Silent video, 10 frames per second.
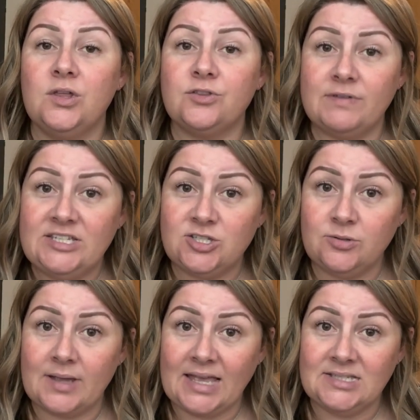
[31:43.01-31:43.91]
3
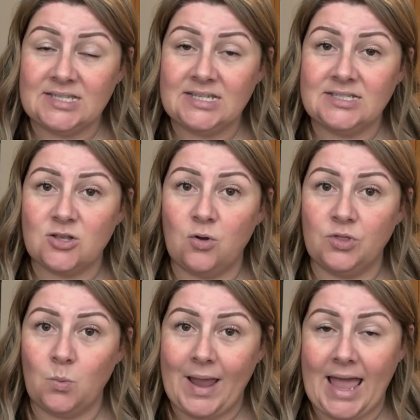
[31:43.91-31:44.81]
suitcases on
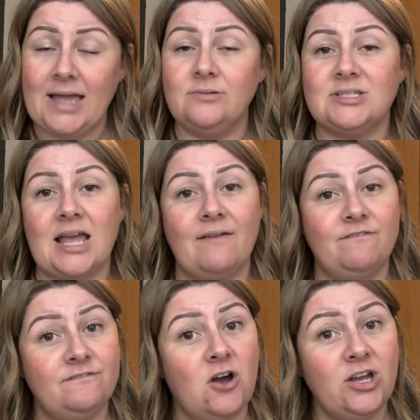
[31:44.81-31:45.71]
the way out
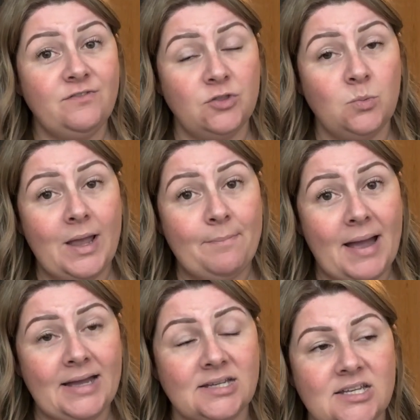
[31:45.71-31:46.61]
and 5 on the way
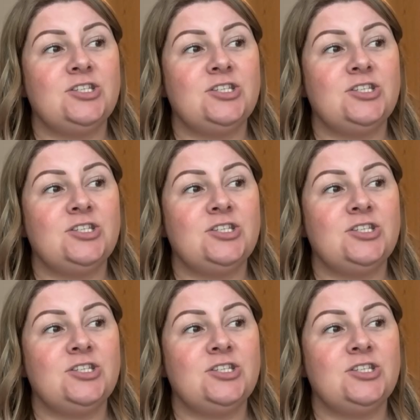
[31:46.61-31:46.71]
back.